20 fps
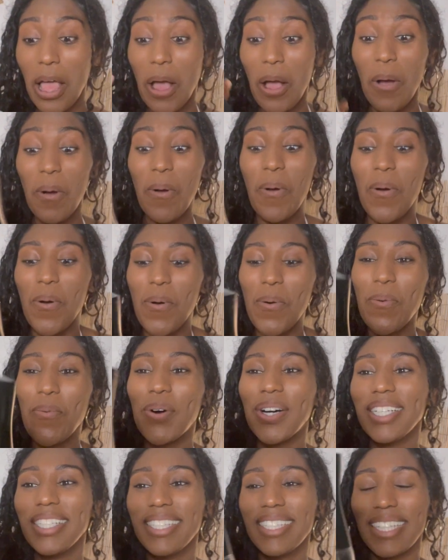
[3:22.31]

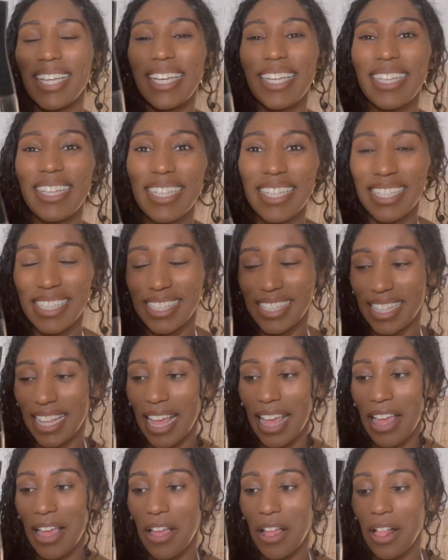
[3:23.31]
What's in this
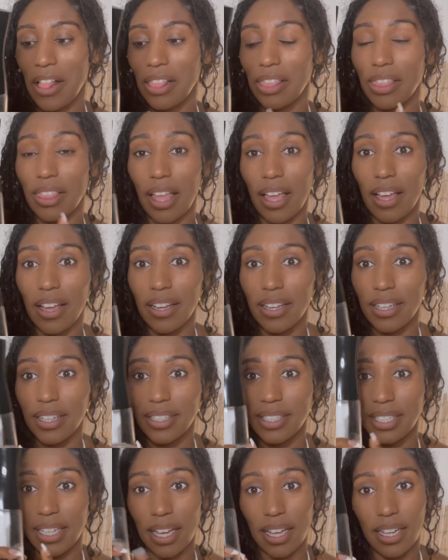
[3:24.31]
Loc
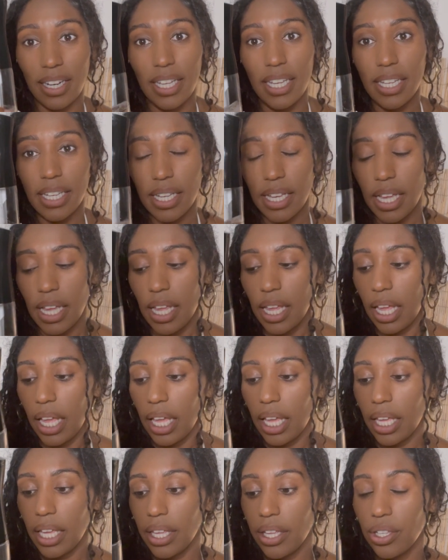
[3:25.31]
Tonic
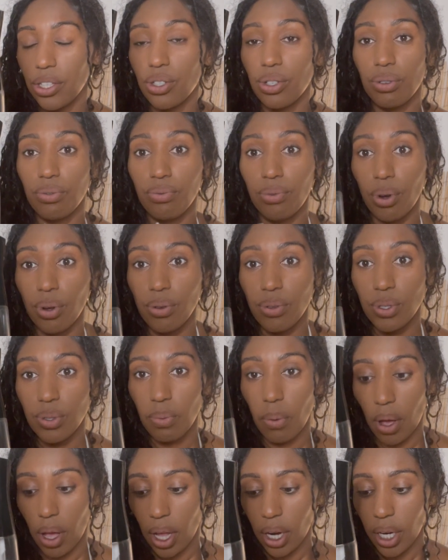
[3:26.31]
is rose
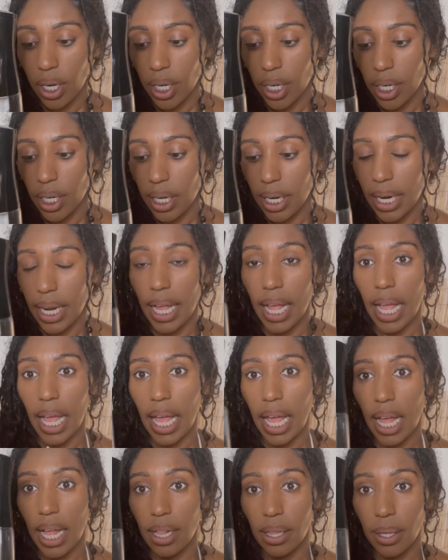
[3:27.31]
water,
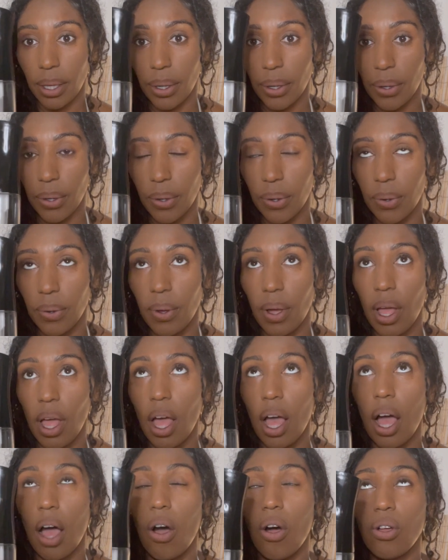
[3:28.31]
aloe,
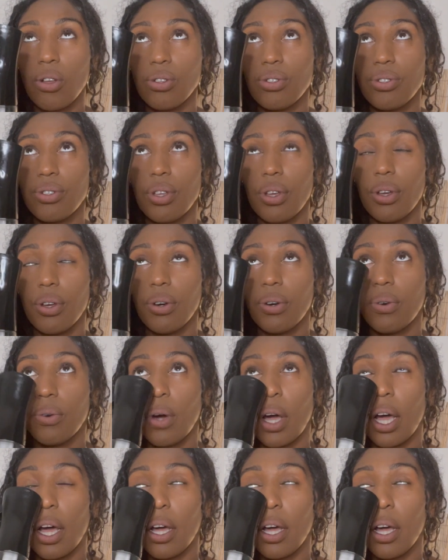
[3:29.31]
also